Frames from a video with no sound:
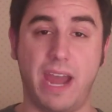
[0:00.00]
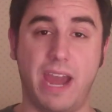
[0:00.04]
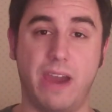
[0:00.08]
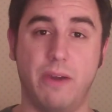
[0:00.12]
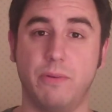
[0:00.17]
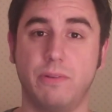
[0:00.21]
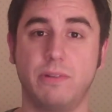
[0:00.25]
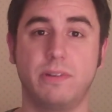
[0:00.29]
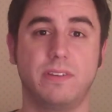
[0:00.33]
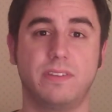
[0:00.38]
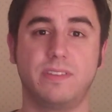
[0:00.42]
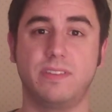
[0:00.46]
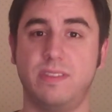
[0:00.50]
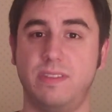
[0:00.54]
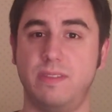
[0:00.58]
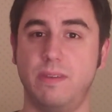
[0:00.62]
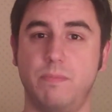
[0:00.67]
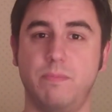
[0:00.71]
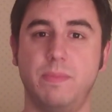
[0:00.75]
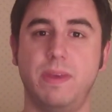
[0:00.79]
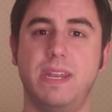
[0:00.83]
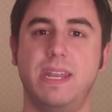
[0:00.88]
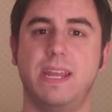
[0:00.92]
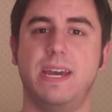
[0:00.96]
hours
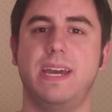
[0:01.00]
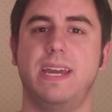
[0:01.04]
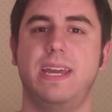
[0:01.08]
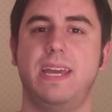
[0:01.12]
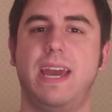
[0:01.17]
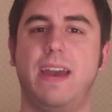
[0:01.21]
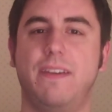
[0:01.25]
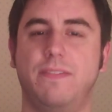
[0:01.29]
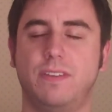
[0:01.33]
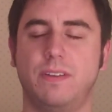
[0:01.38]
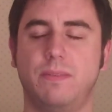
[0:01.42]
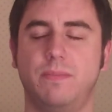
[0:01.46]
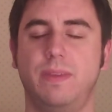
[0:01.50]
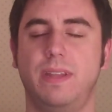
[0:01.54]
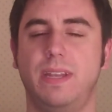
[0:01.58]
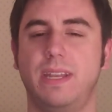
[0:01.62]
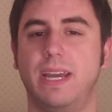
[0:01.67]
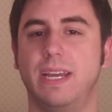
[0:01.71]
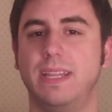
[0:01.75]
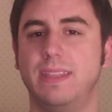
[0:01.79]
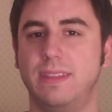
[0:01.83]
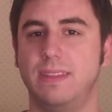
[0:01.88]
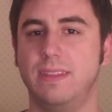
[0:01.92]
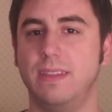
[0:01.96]
after
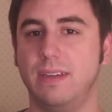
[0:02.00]
midnight